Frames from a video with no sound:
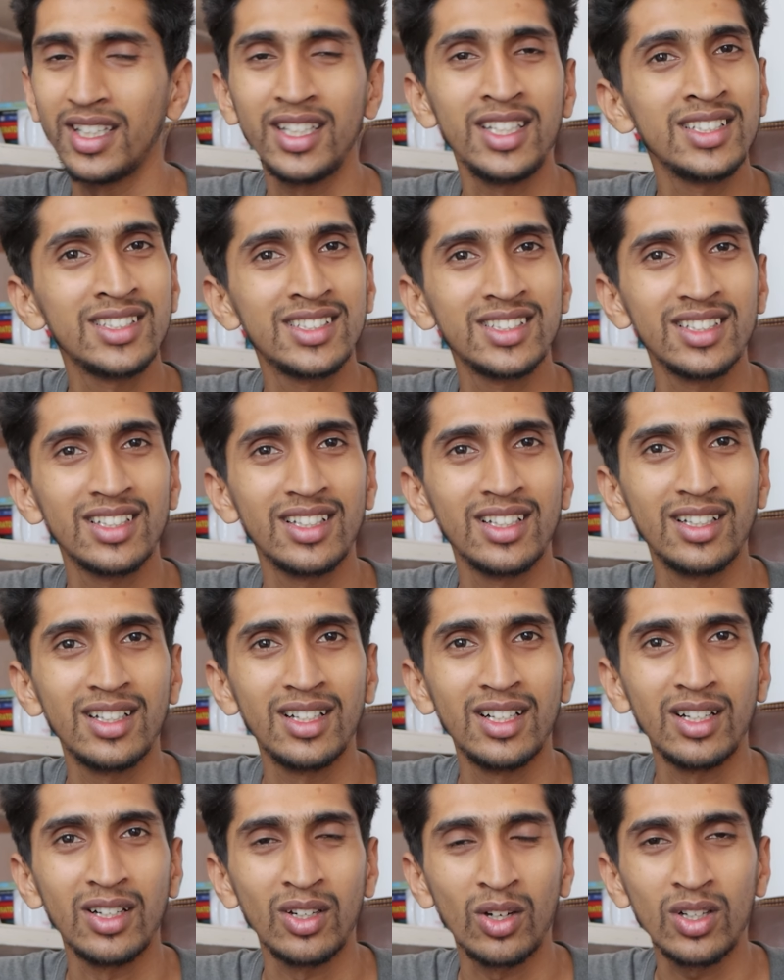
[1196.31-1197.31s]
Is
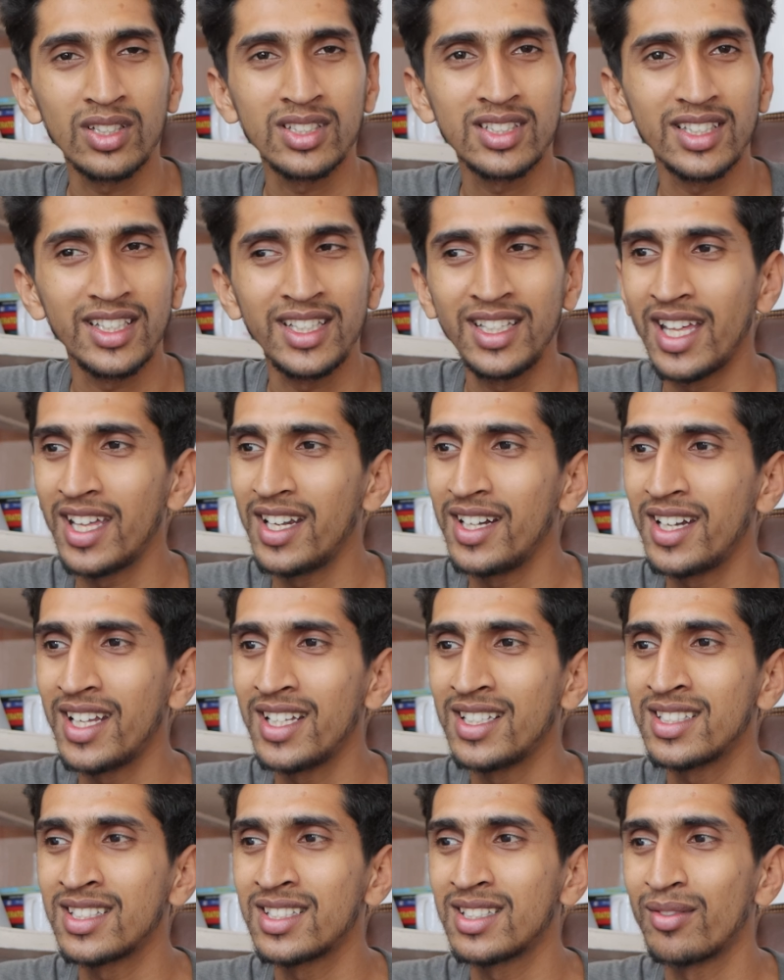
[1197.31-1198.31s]
does
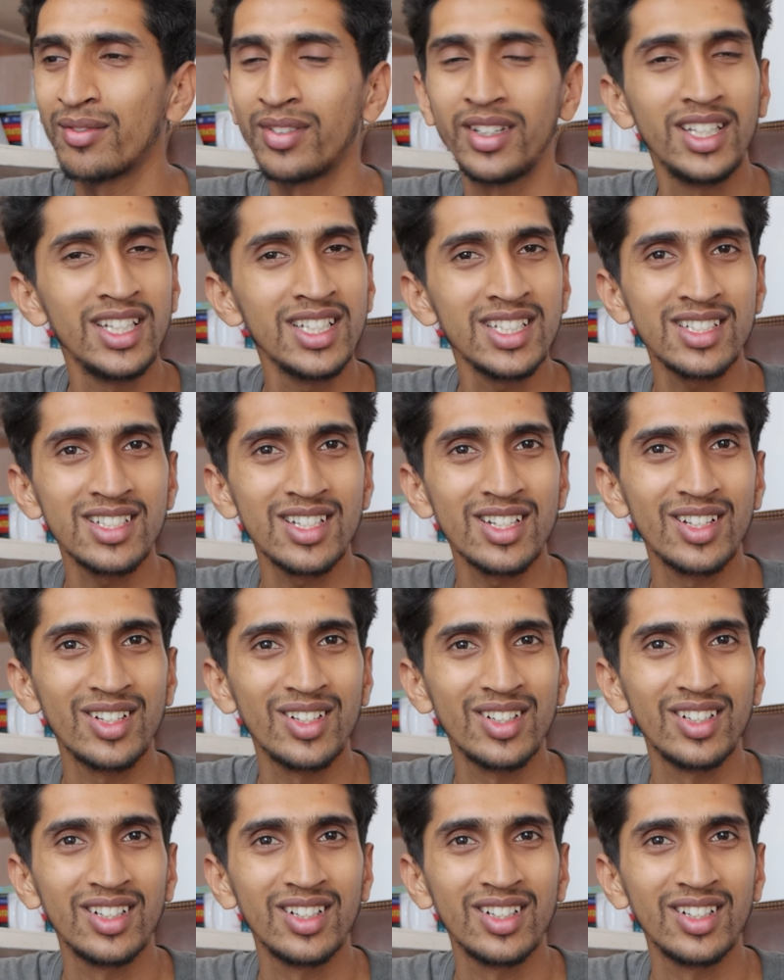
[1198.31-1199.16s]
inheritance finished?